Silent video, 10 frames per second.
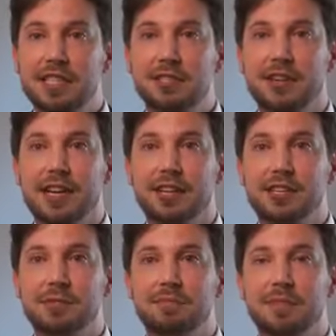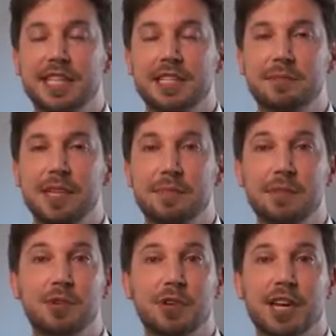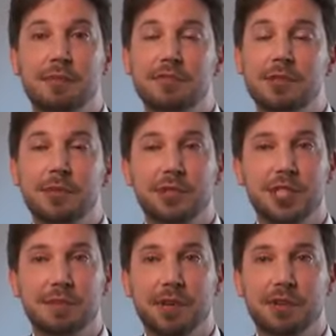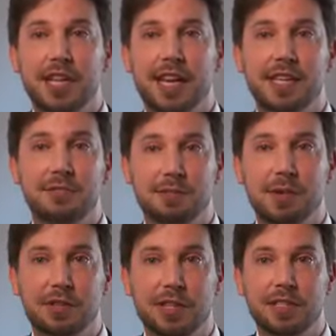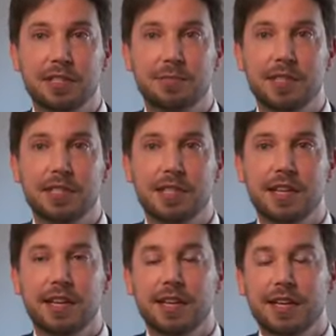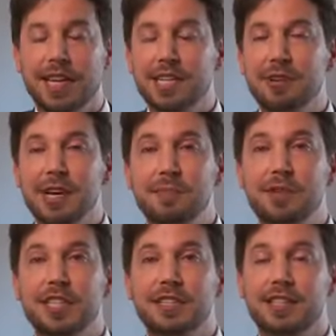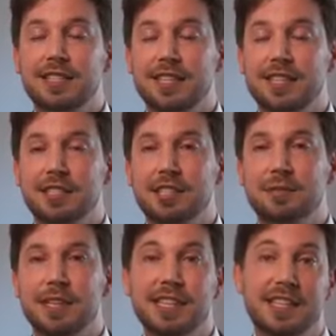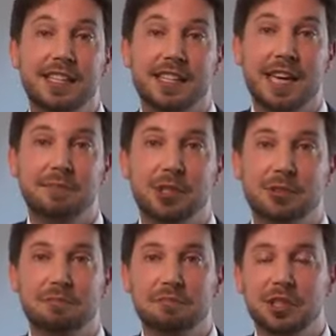You are going to need to be a bit more comfortable using both hands with both instruments, and you are putting that second instrument near the capsule.